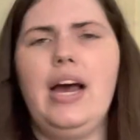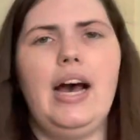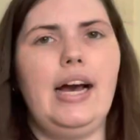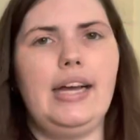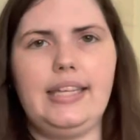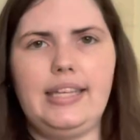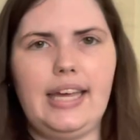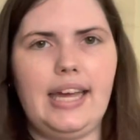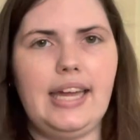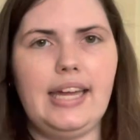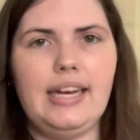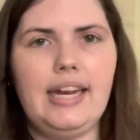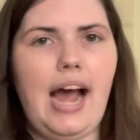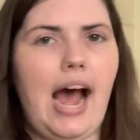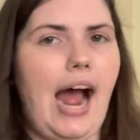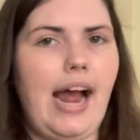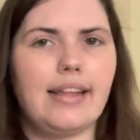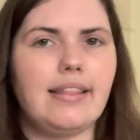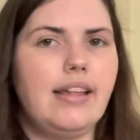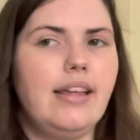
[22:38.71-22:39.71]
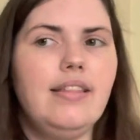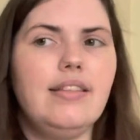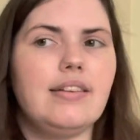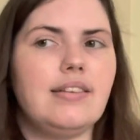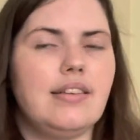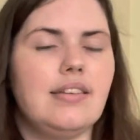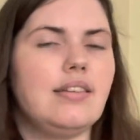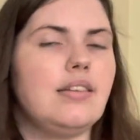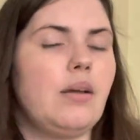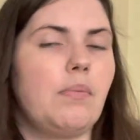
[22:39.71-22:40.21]
Again, I think
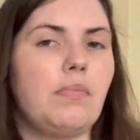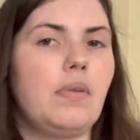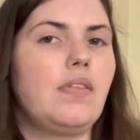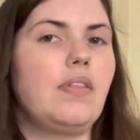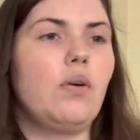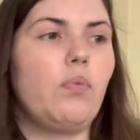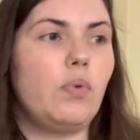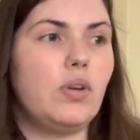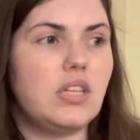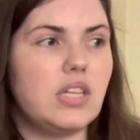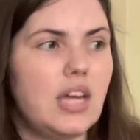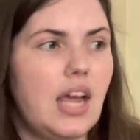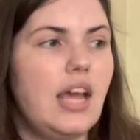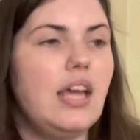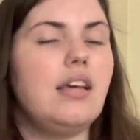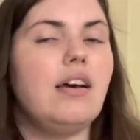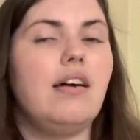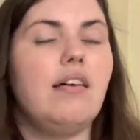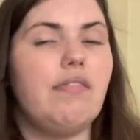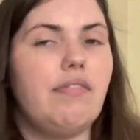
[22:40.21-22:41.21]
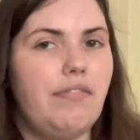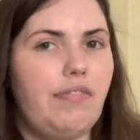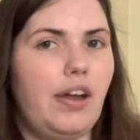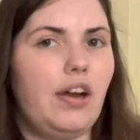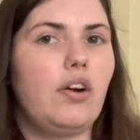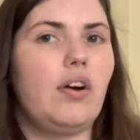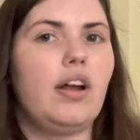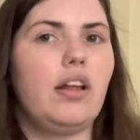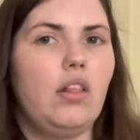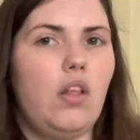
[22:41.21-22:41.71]
this is something that would take a
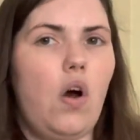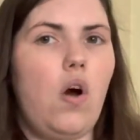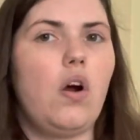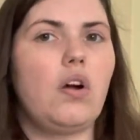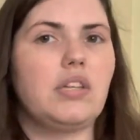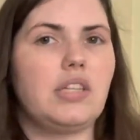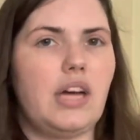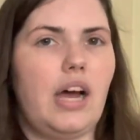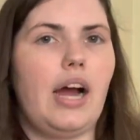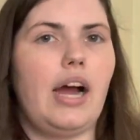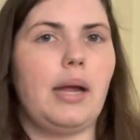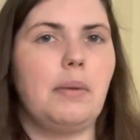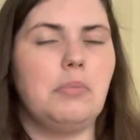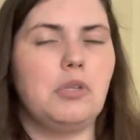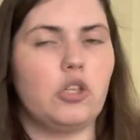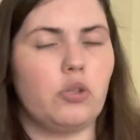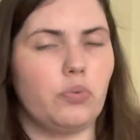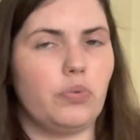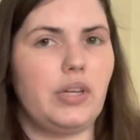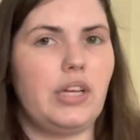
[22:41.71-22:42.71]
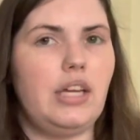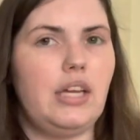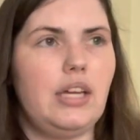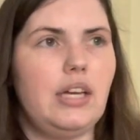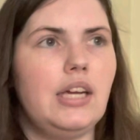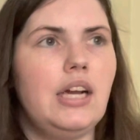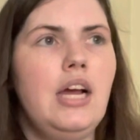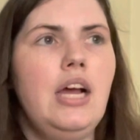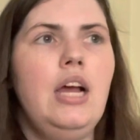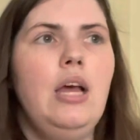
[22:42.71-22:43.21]
very long time to
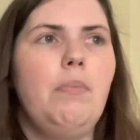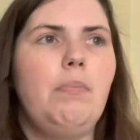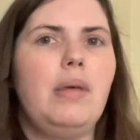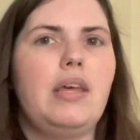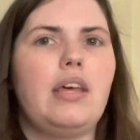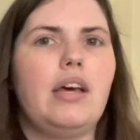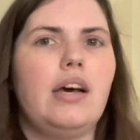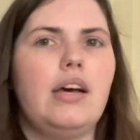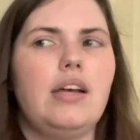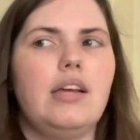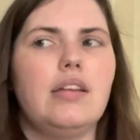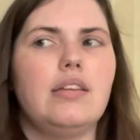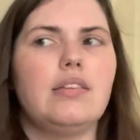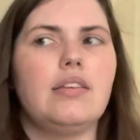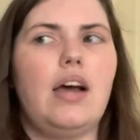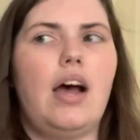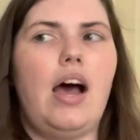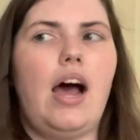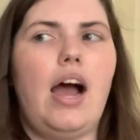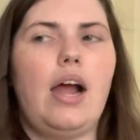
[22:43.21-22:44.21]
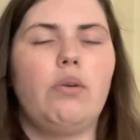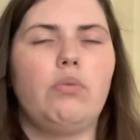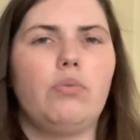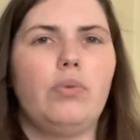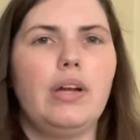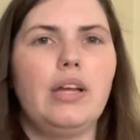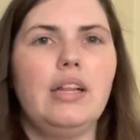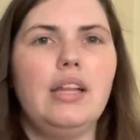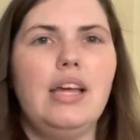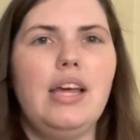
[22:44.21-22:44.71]
read because I
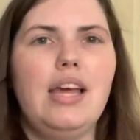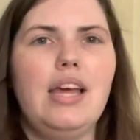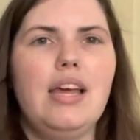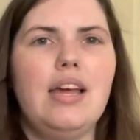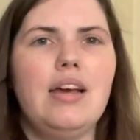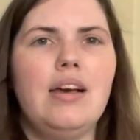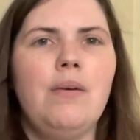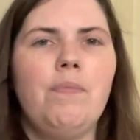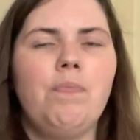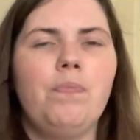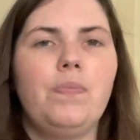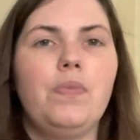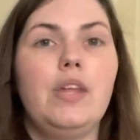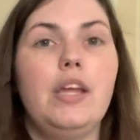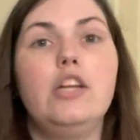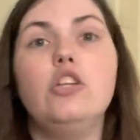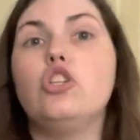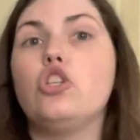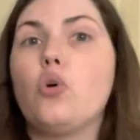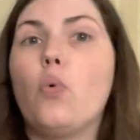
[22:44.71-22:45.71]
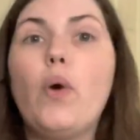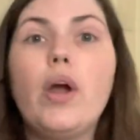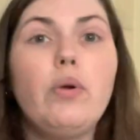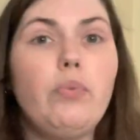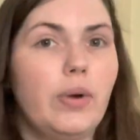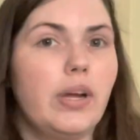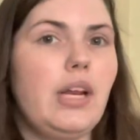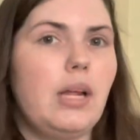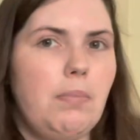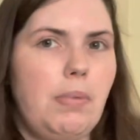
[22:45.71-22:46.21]
really enjoy
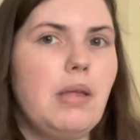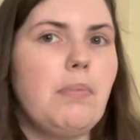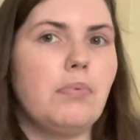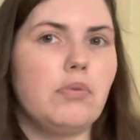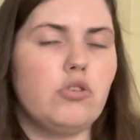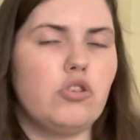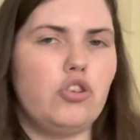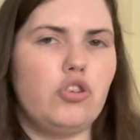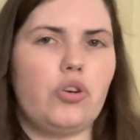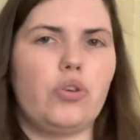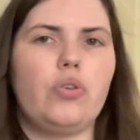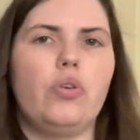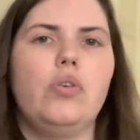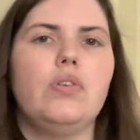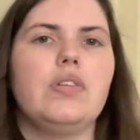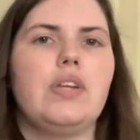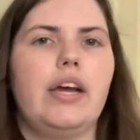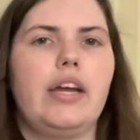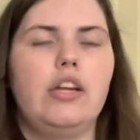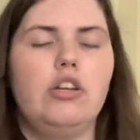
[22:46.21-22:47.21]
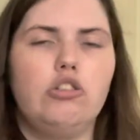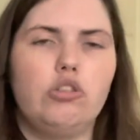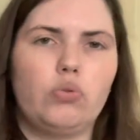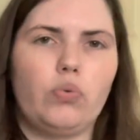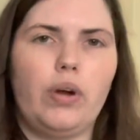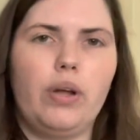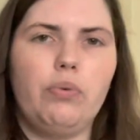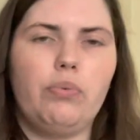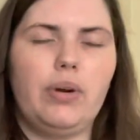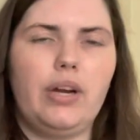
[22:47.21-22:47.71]
reading people's journals. I
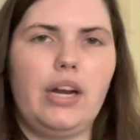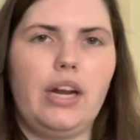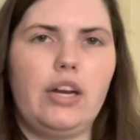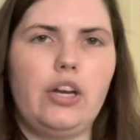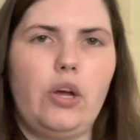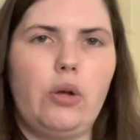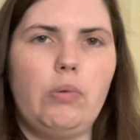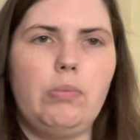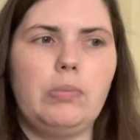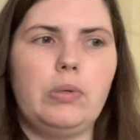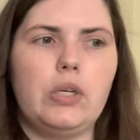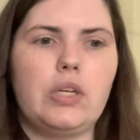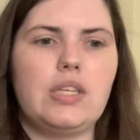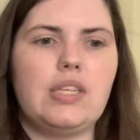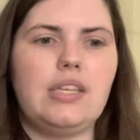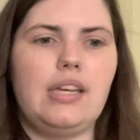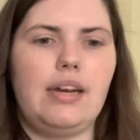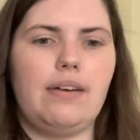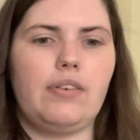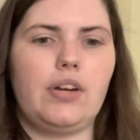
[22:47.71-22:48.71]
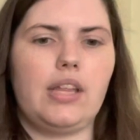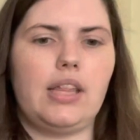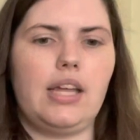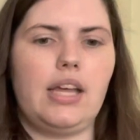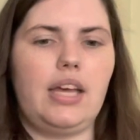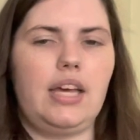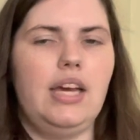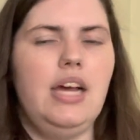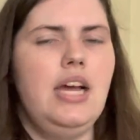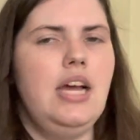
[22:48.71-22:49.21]
enjoy reading notebooks and
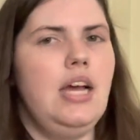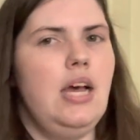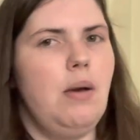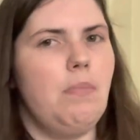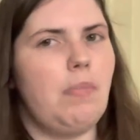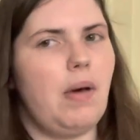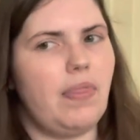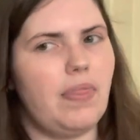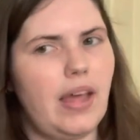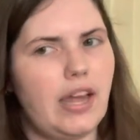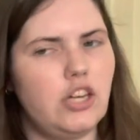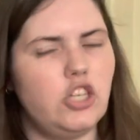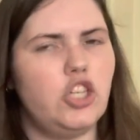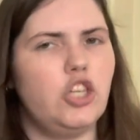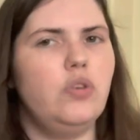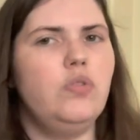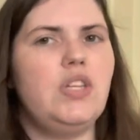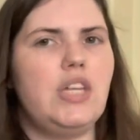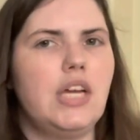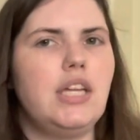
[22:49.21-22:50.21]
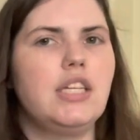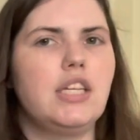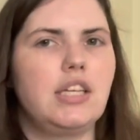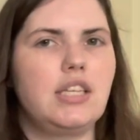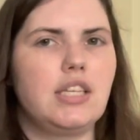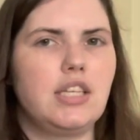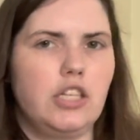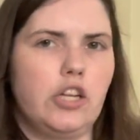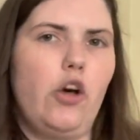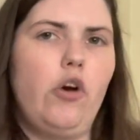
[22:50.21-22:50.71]
everything, but they do tend to
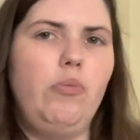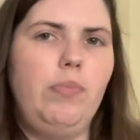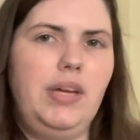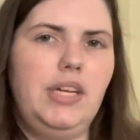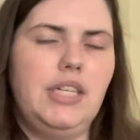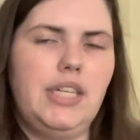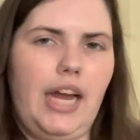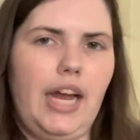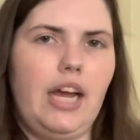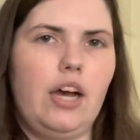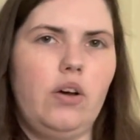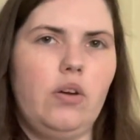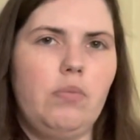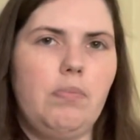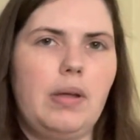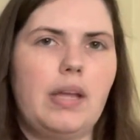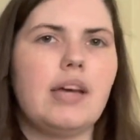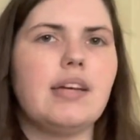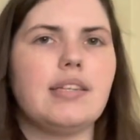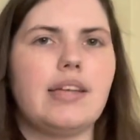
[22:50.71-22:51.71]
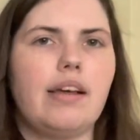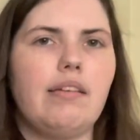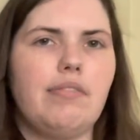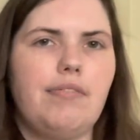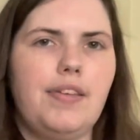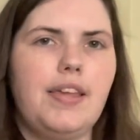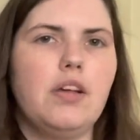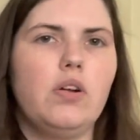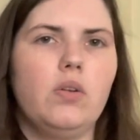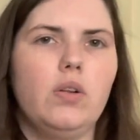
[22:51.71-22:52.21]
slow me down because I
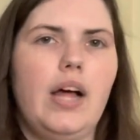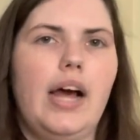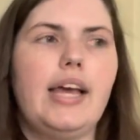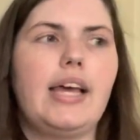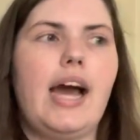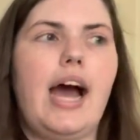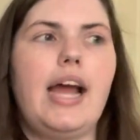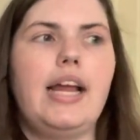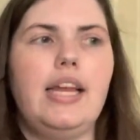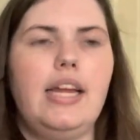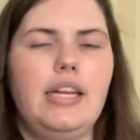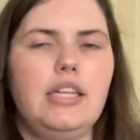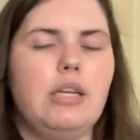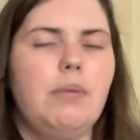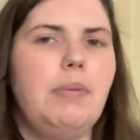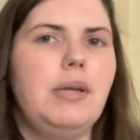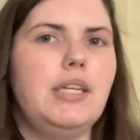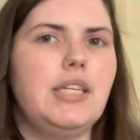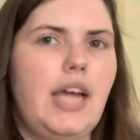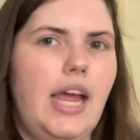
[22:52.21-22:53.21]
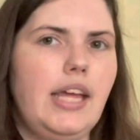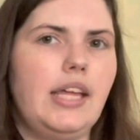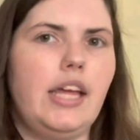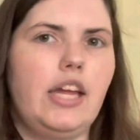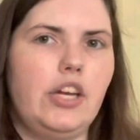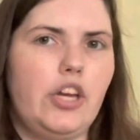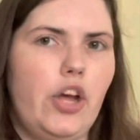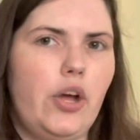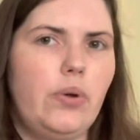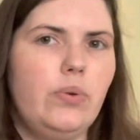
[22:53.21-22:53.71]
feel like I need to be
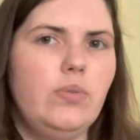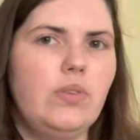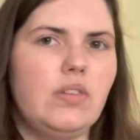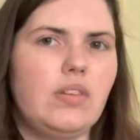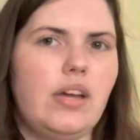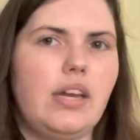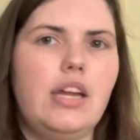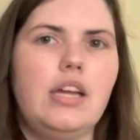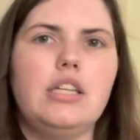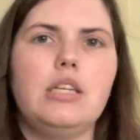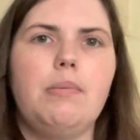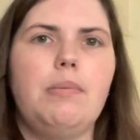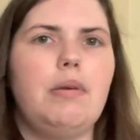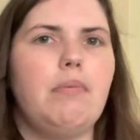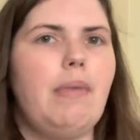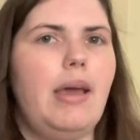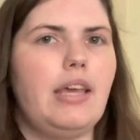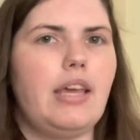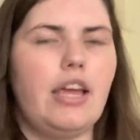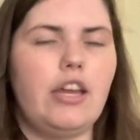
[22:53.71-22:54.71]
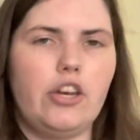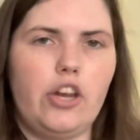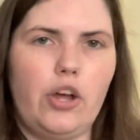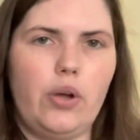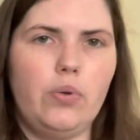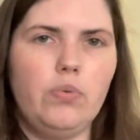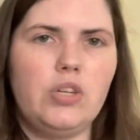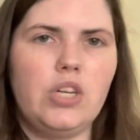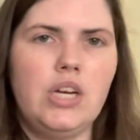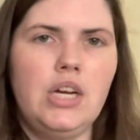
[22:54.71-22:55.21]
taking notes. I need to be making
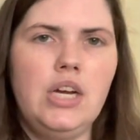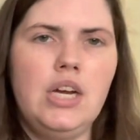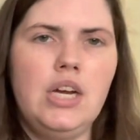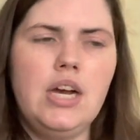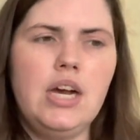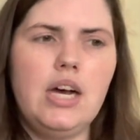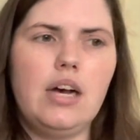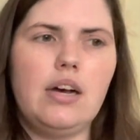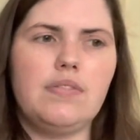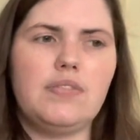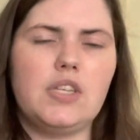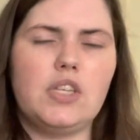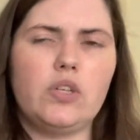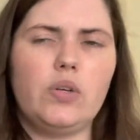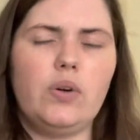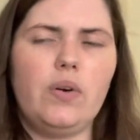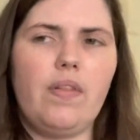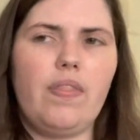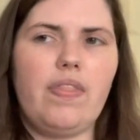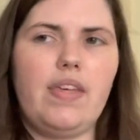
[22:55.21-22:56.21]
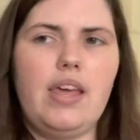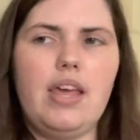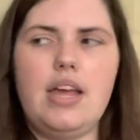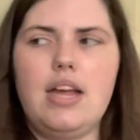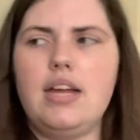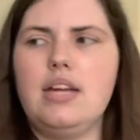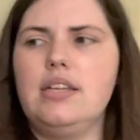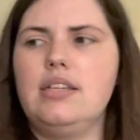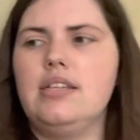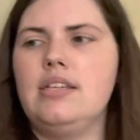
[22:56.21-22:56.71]
note of certain
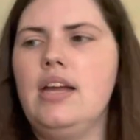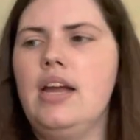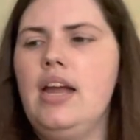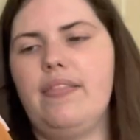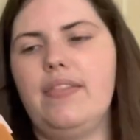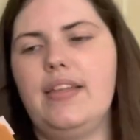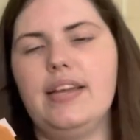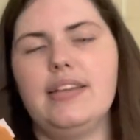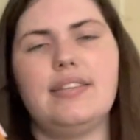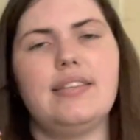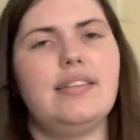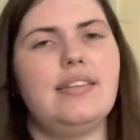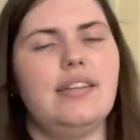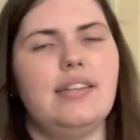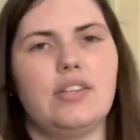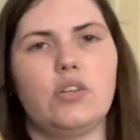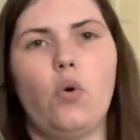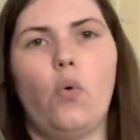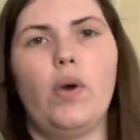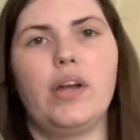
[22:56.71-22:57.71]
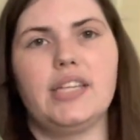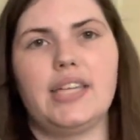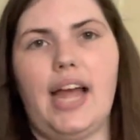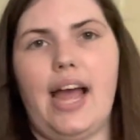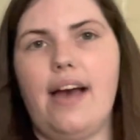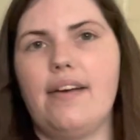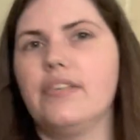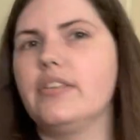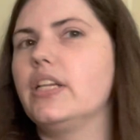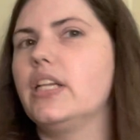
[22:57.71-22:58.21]
things. This is going to
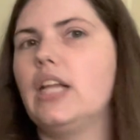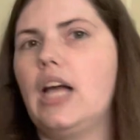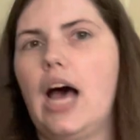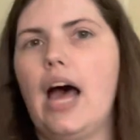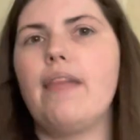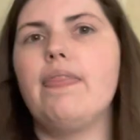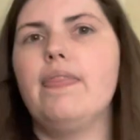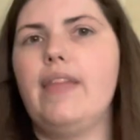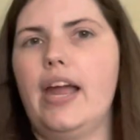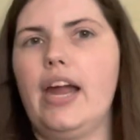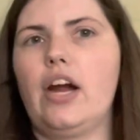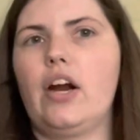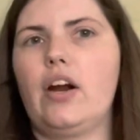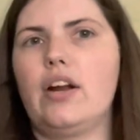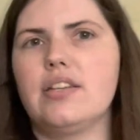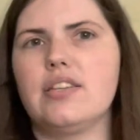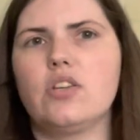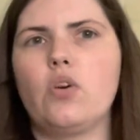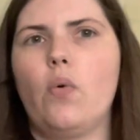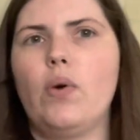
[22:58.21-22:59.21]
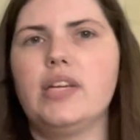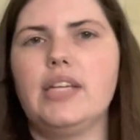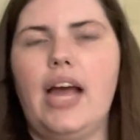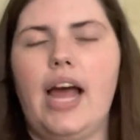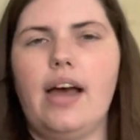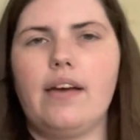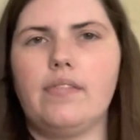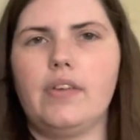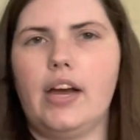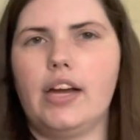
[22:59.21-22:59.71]
have a lot there. It's going to
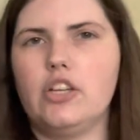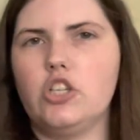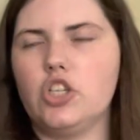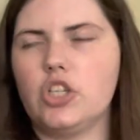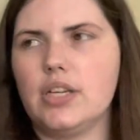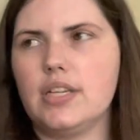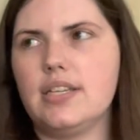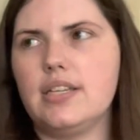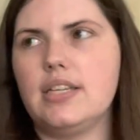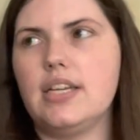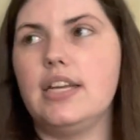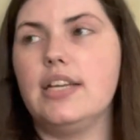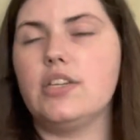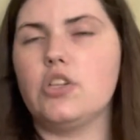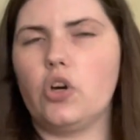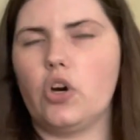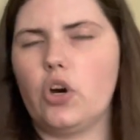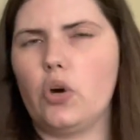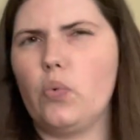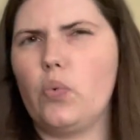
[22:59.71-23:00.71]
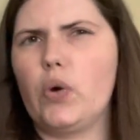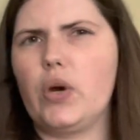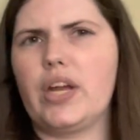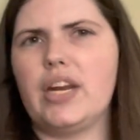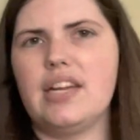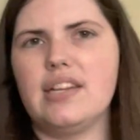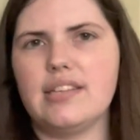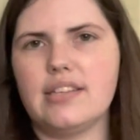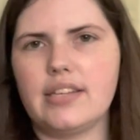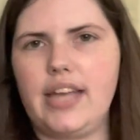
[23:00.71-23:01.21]
have not just his artwork
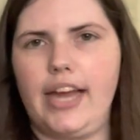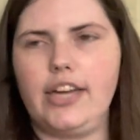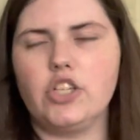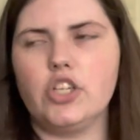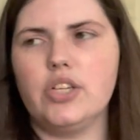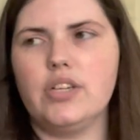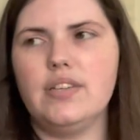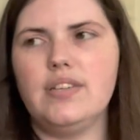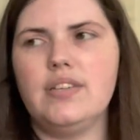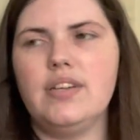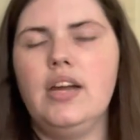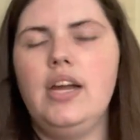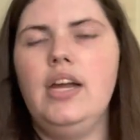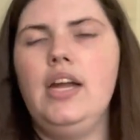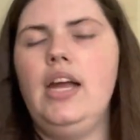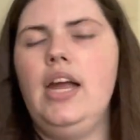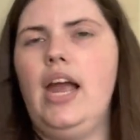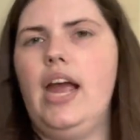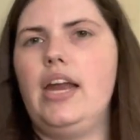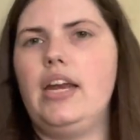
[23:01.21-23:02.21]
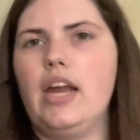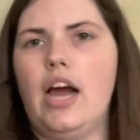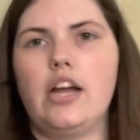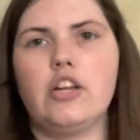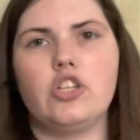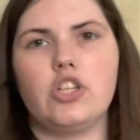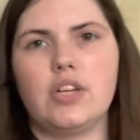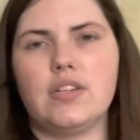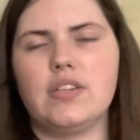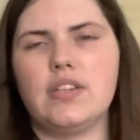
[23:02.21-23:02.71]
and his sketches and not
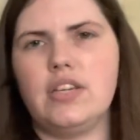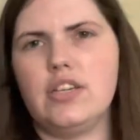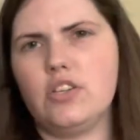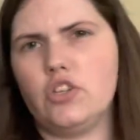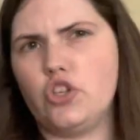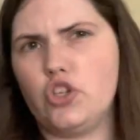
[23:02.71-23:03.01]
just his